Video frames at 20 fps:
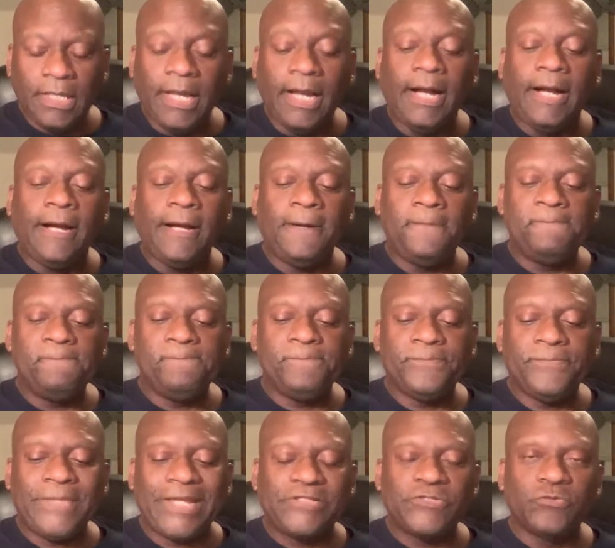Um,
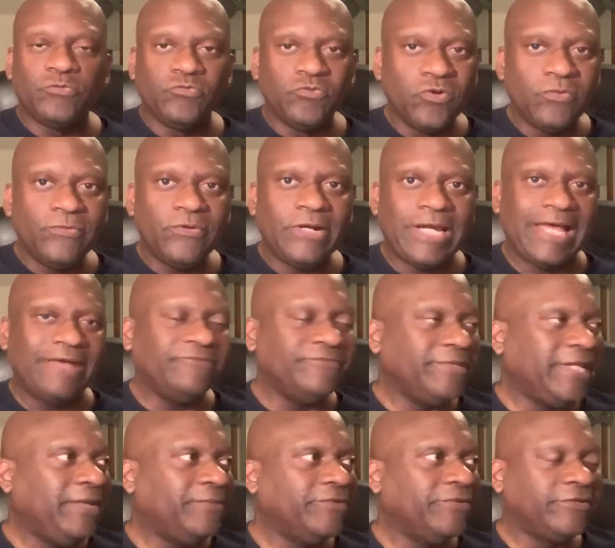that's rumor. I haven't
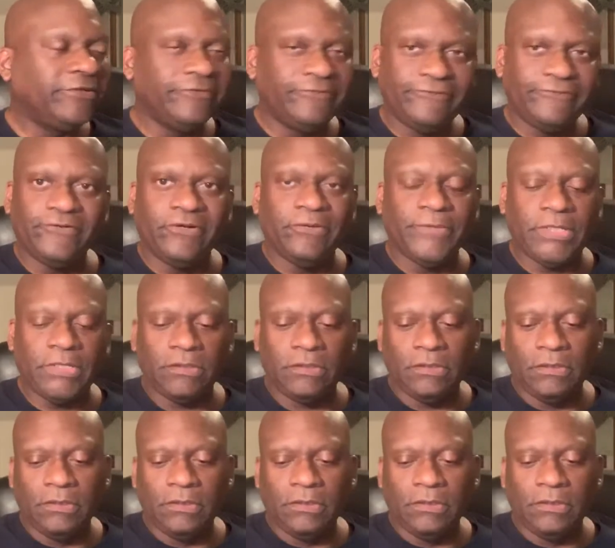been able to confirm it.